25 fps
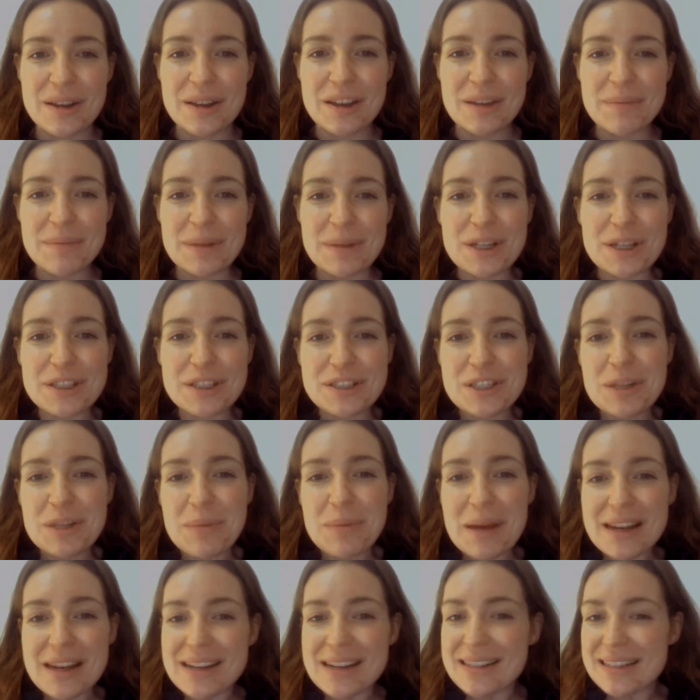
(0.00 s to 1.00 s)
Because
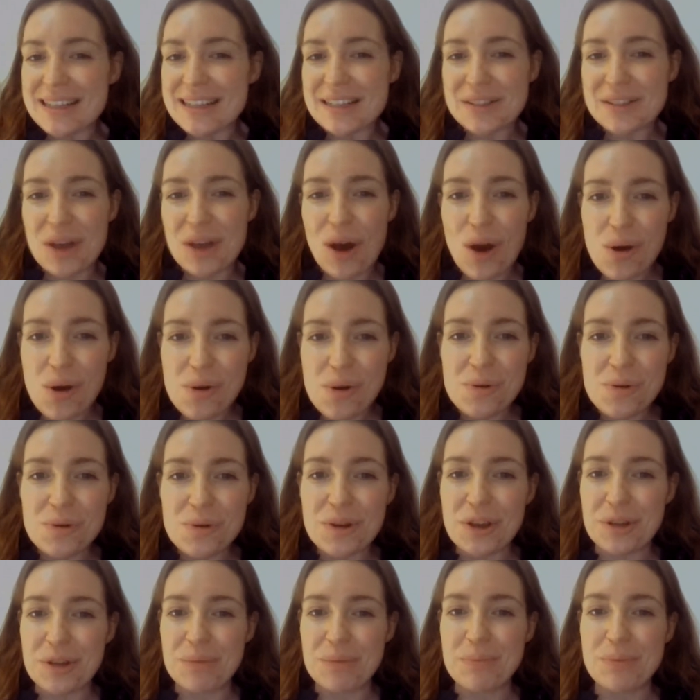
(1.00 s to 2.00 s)
humanity as a whole
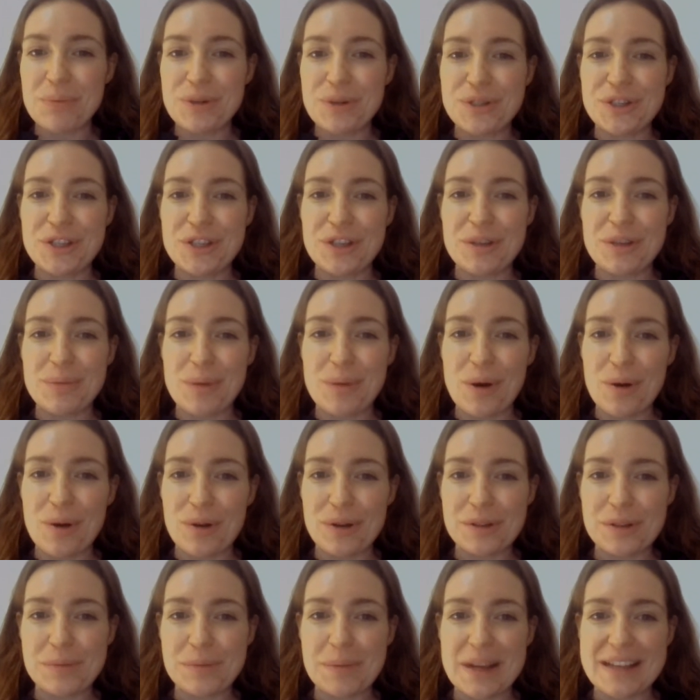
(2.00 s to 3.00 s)
couldn't presume on
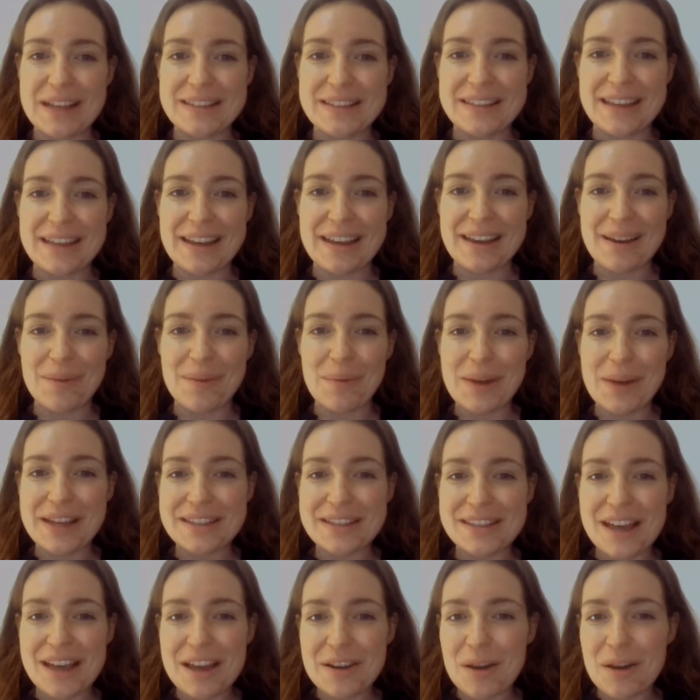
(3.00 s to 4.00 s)
God's blessing. We had
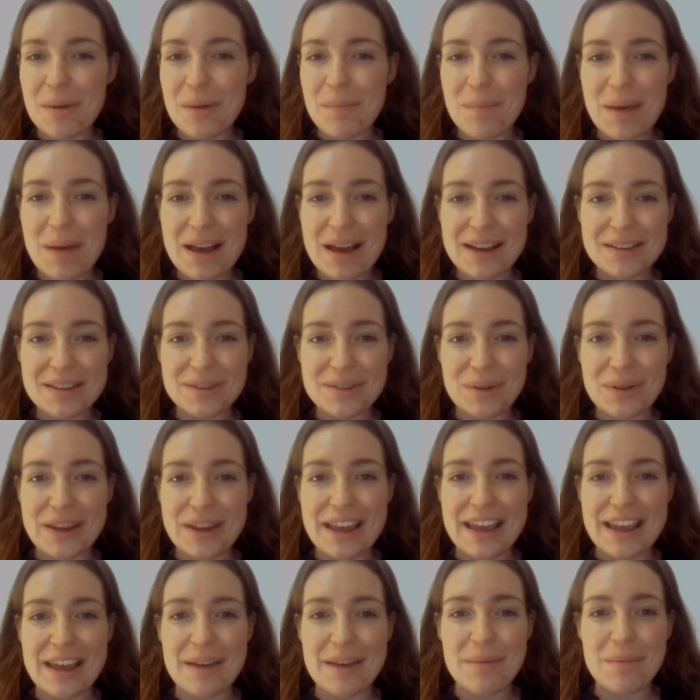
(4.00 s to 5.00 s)
turned our backs on
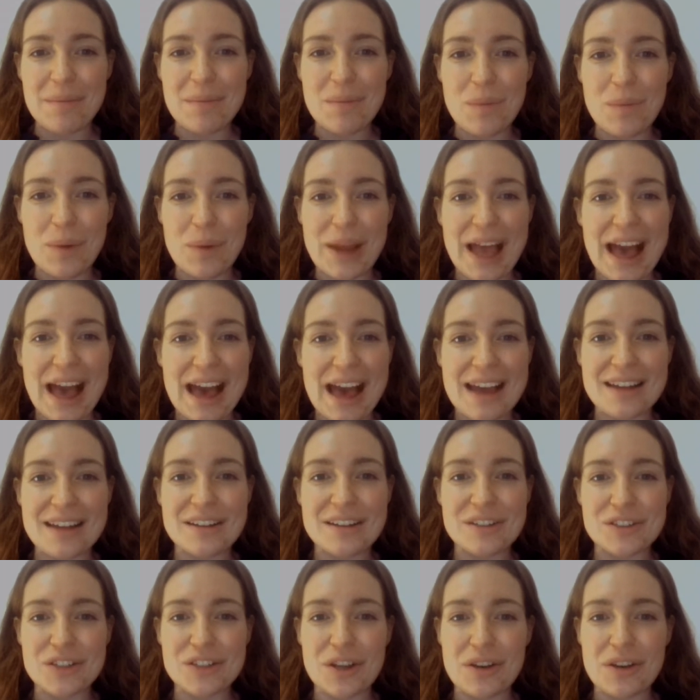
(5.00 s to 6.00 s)
Him, we
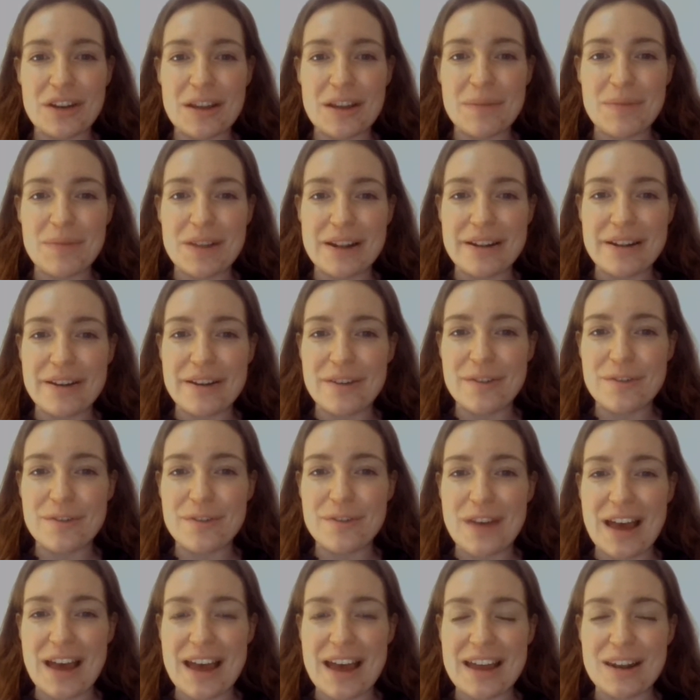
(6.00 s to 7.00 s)
hadn't shown Him the love
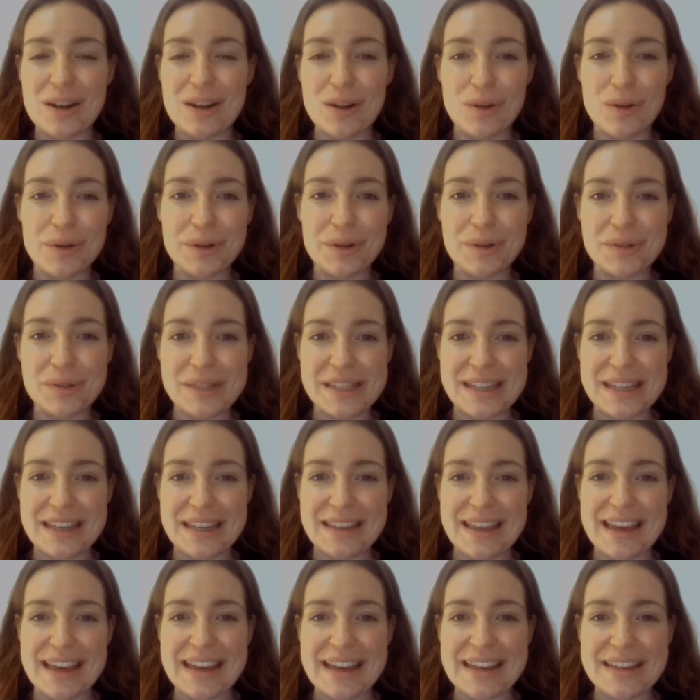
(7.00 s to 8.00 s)
and loyalty
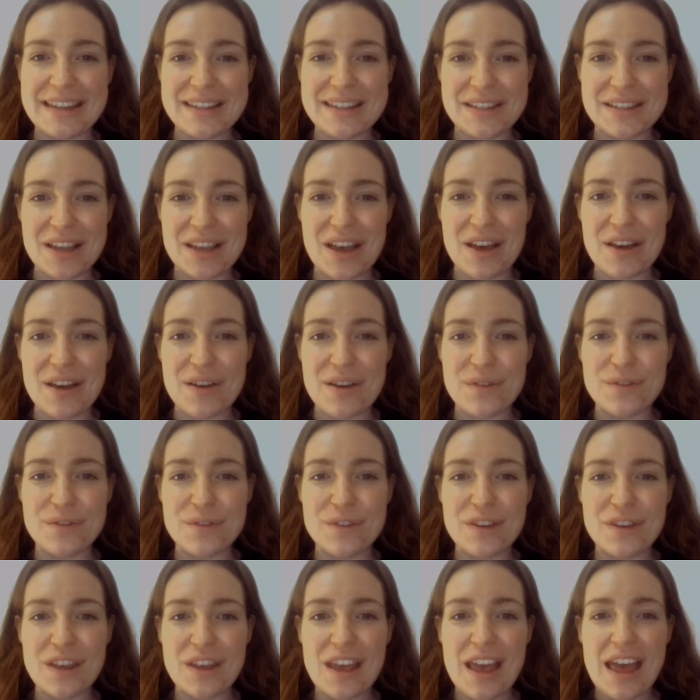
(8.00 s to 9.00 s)
that He
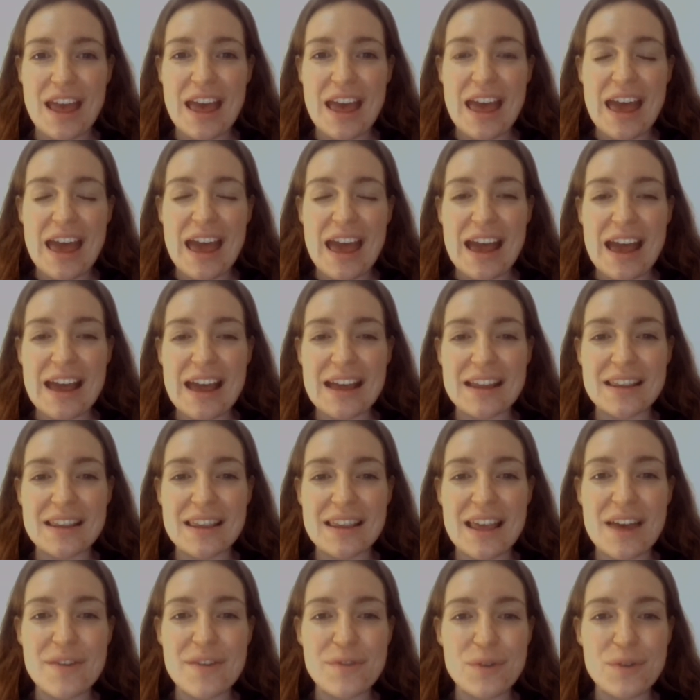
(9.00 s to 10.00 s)
deserved, and
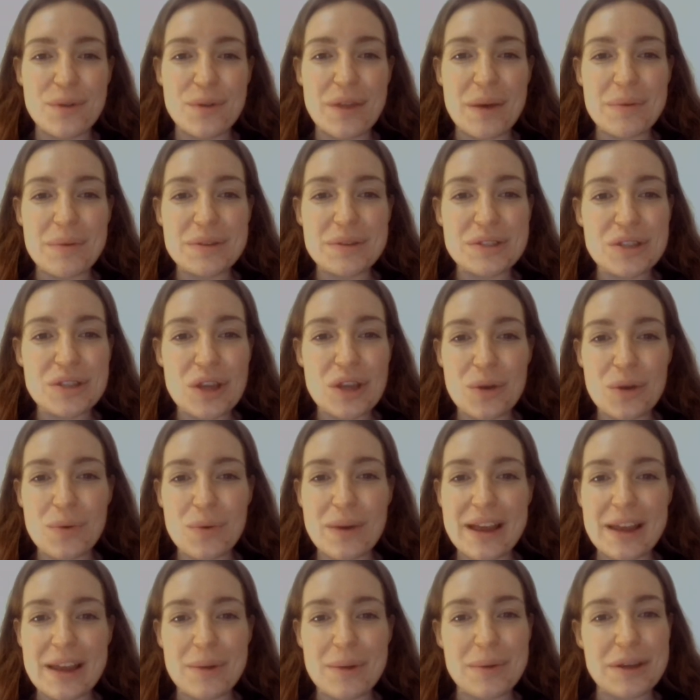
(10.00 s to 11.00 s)
therefore there was no
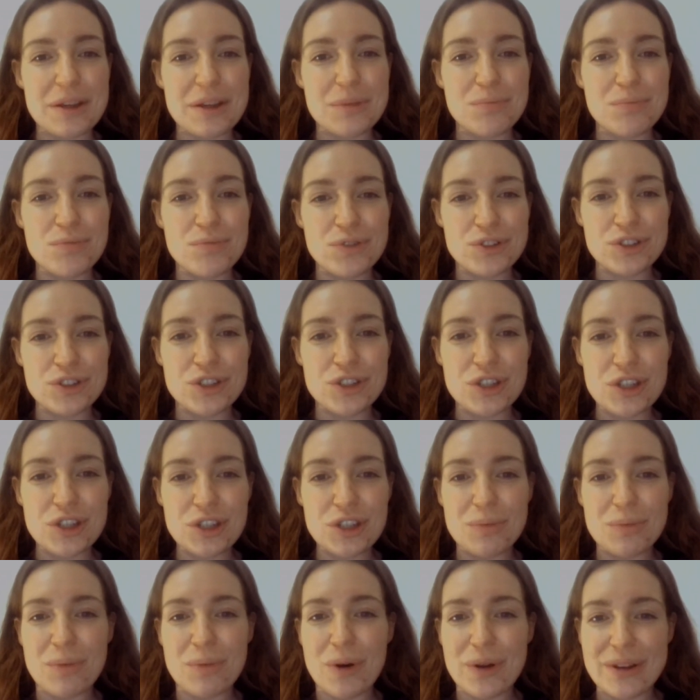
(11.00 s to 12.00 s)
way we could
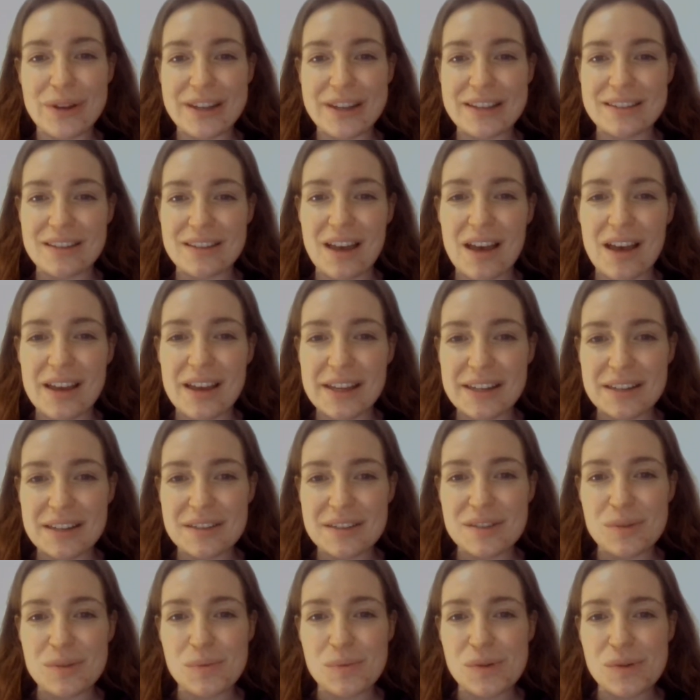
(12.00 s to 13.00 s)
presume on His kindness
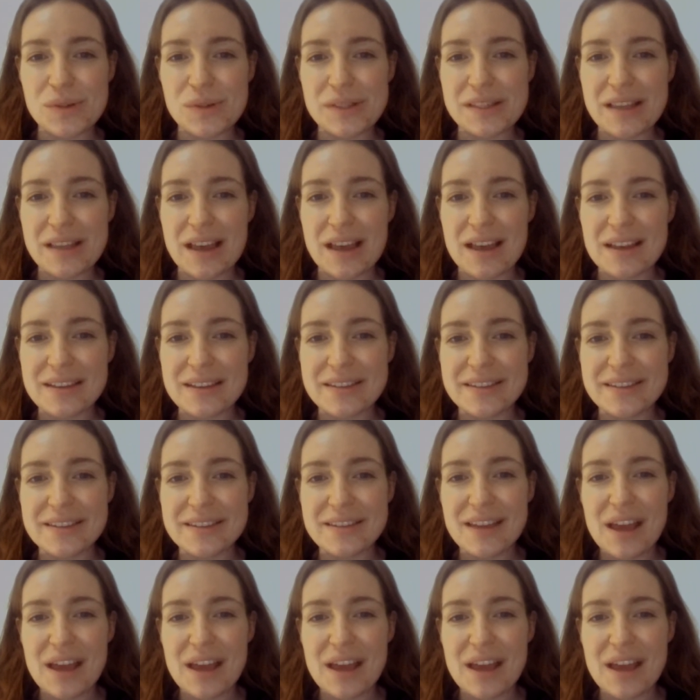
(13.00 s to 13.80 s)
towards us.